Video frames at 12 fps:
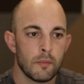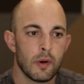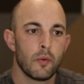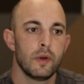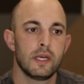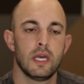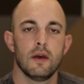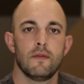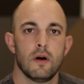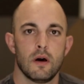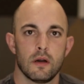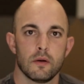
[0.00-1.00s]
but we give
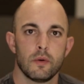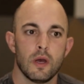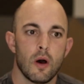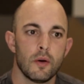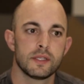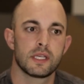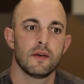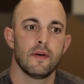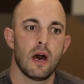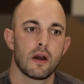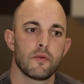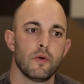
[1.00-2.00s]
honor. We always give
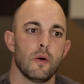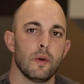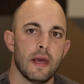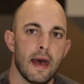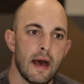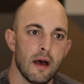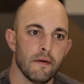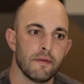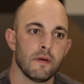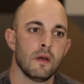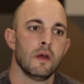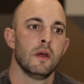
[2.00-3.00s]
out of what we have,